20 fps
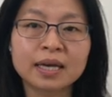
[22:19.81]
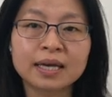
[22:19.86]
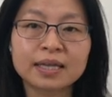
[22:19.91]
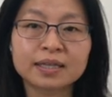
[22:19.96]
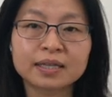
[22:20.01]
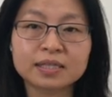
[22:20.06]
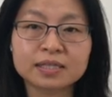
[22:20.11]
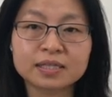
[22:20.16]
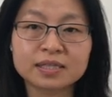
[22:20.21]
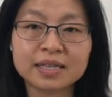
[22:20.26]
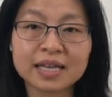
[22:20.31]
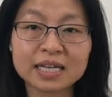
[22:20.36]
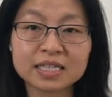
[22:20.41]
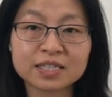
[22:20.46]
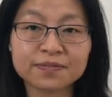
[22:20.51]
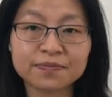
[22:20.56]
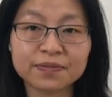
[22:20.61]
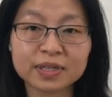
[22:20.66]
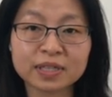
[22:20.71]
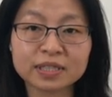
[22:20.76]
This length
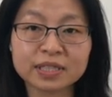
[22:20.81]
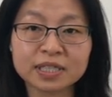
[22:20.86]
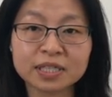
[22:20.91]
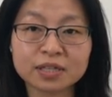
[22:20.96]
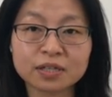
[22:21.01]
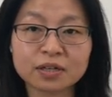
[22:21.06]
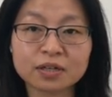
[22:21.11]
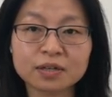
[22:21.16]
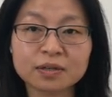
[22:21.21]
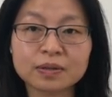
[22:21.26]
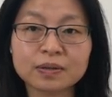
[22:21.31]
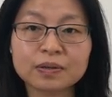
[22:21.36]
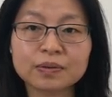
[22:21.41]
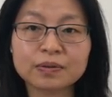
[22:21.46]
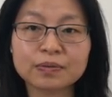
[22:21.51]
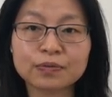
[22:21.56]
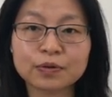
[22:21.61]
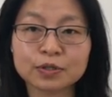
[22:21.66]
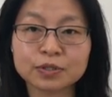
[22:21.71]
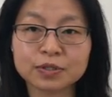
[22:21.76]
field here,
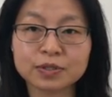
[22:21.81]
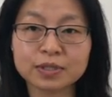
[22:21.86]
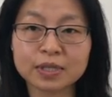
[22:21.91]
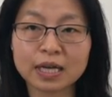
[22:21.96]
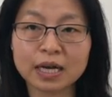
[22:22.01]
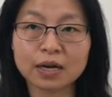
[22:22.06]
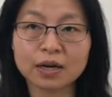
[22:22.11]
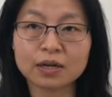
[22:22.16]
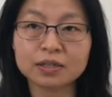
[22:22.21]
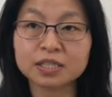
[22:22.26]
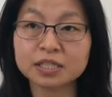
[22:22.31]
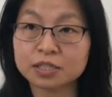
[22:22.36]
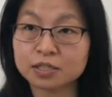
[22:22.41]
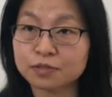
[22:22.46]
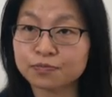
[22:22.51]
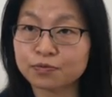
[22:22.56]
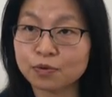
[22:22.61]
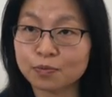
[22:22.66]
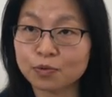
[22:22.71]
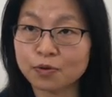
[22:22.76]
version, uh, this is
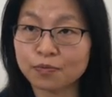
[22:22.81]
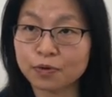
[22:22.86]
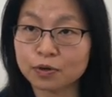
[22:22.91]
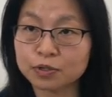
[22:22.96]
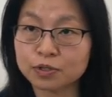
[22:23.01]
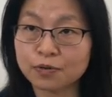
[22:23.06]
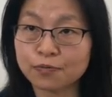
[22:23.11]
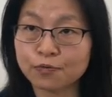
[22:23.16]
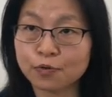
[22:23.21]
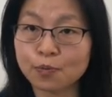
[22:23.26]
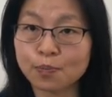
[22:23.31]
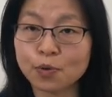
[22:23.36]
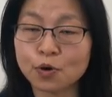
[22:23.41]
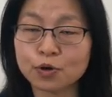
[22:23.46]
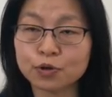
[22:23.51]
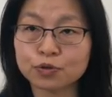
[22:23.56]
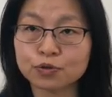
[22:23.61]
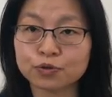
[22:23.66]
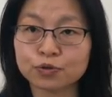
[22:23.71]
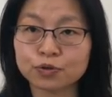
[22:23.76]
from the version four
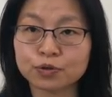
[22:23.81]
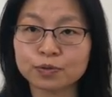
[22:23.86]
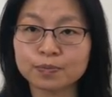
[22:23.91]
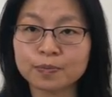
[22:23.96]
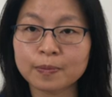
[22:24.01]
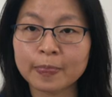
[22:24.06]
point two.